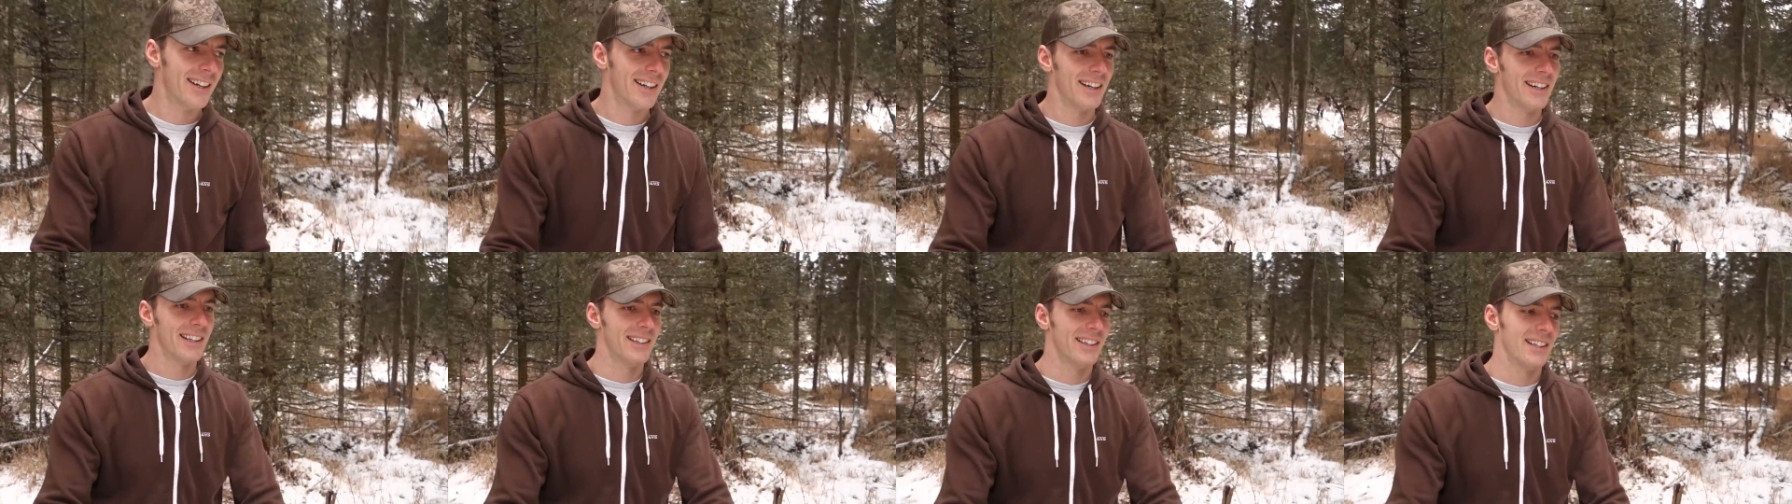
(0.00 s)

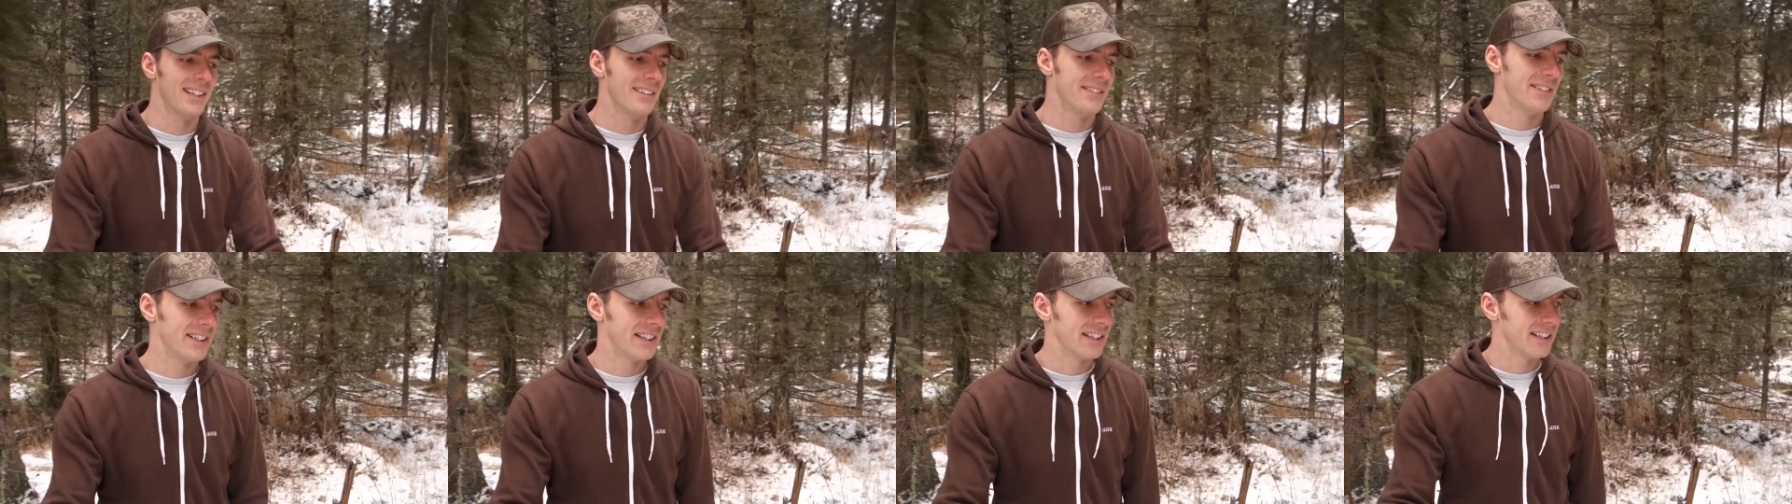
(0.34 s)
I
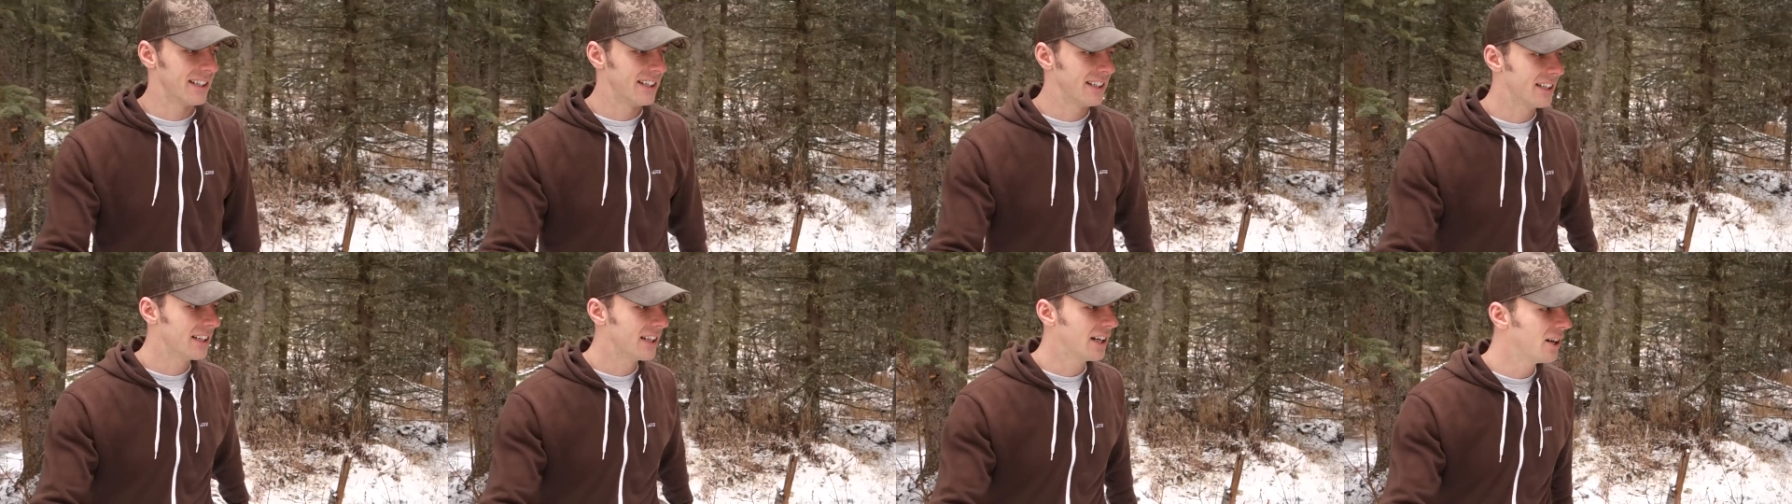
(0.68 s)
love
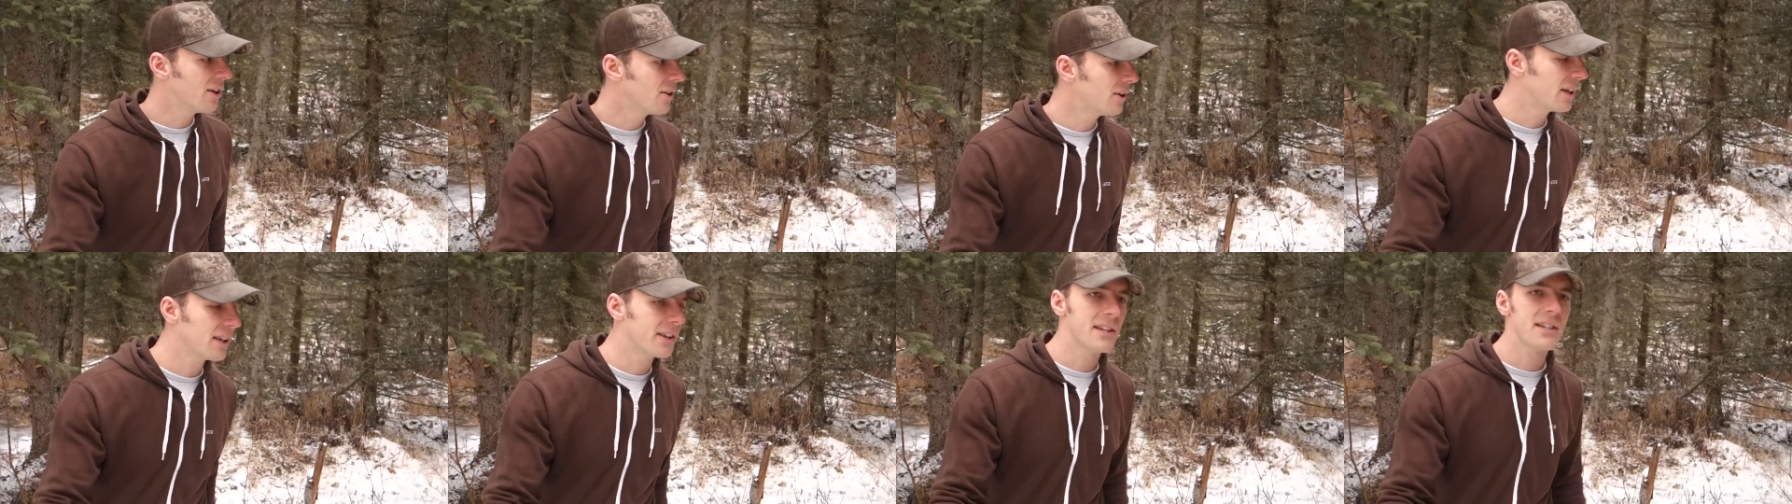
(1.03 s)
it. You
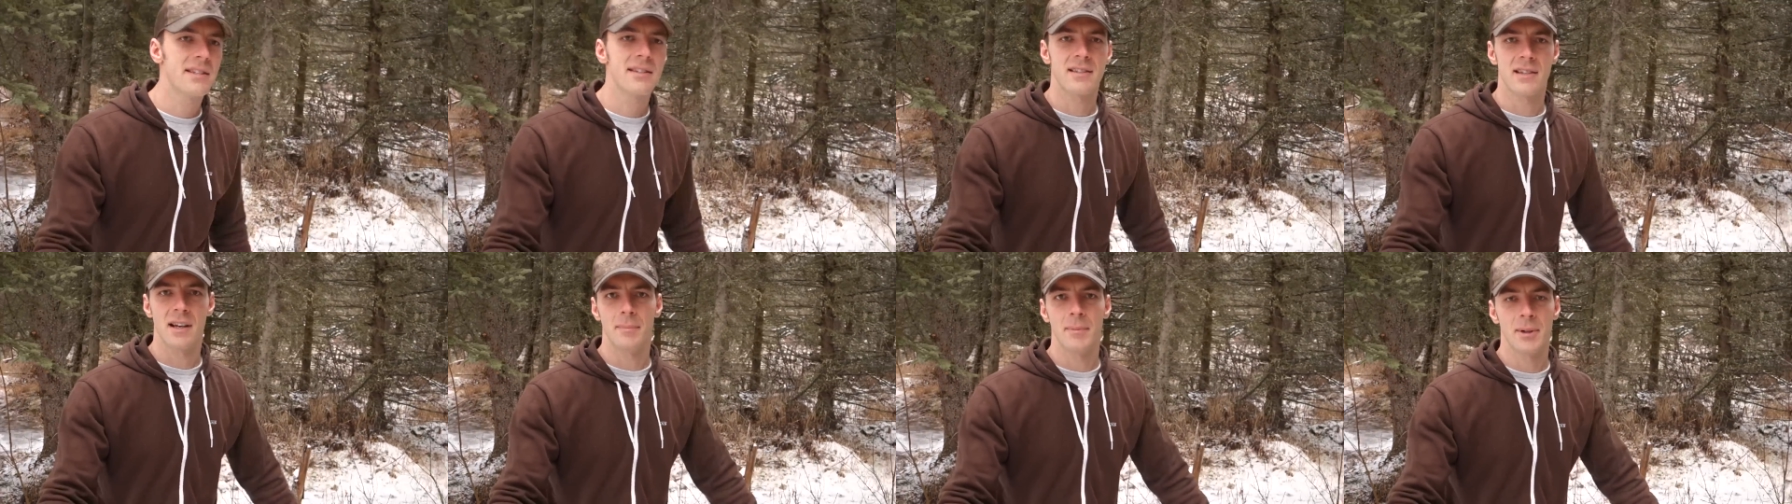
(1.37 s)
know, this
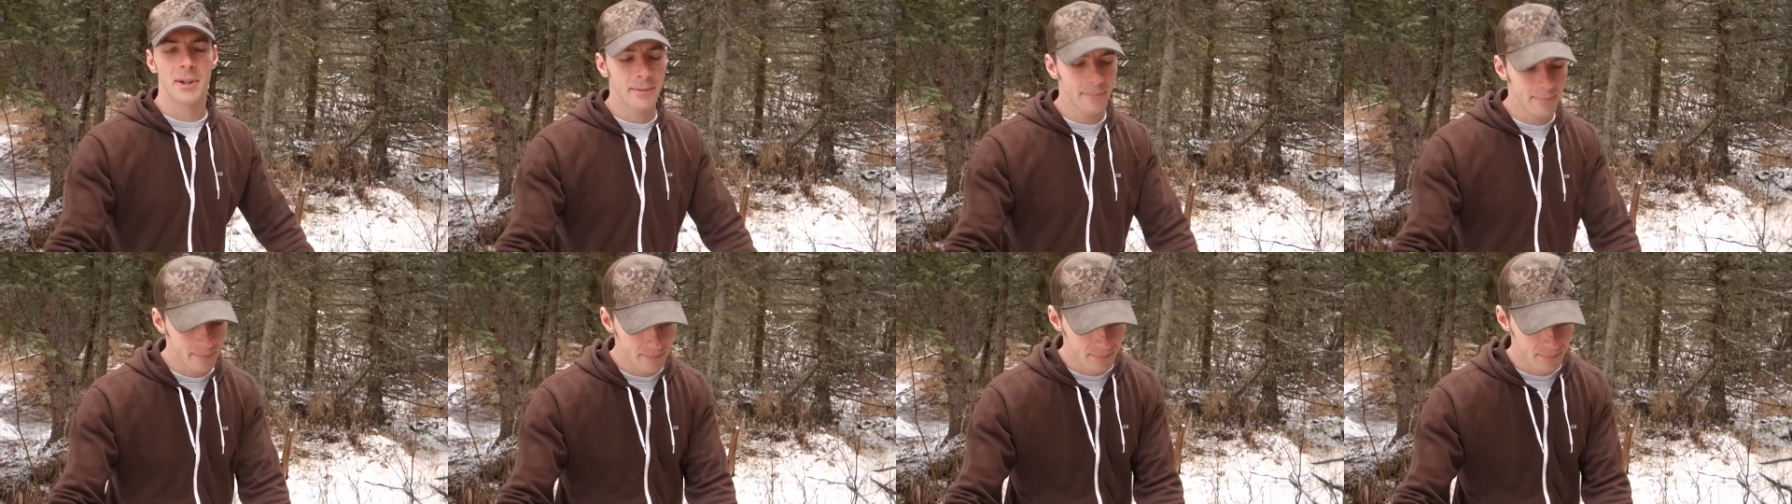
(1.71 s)
summer,